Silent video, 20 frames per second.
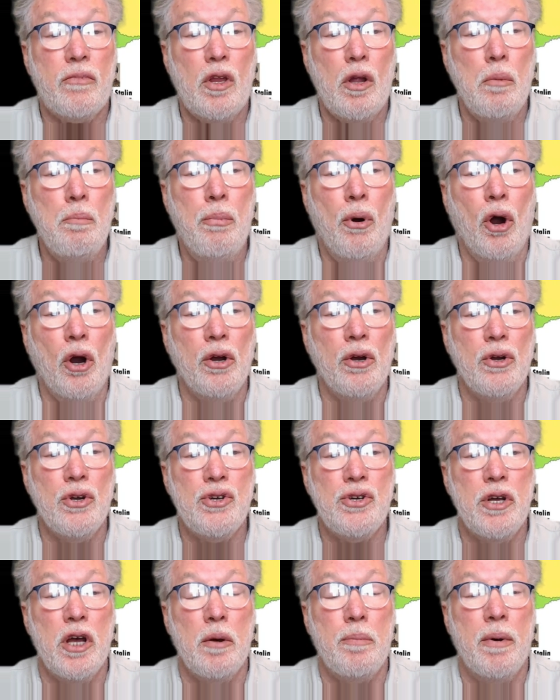
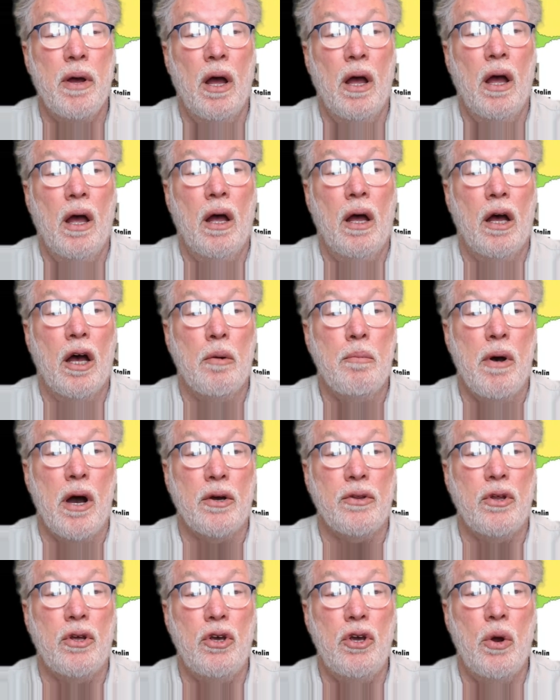partnership among
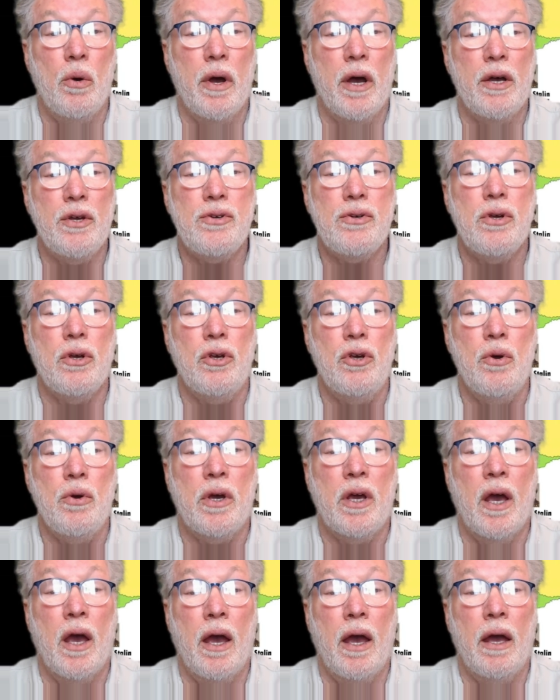the U S, U
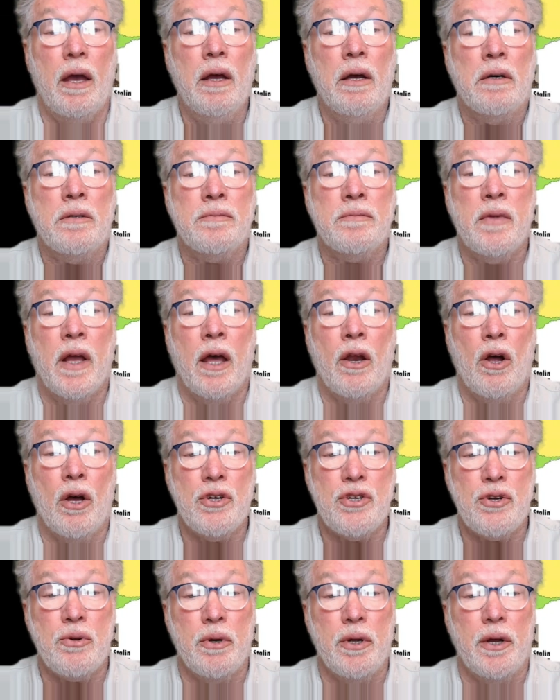K, and
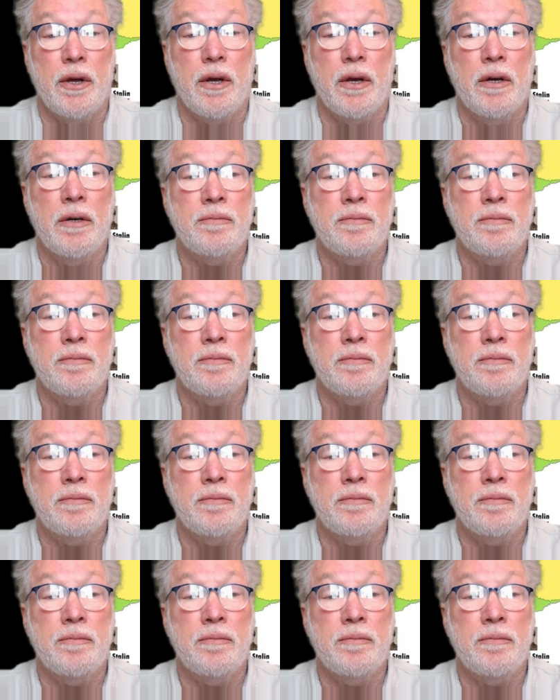Australia.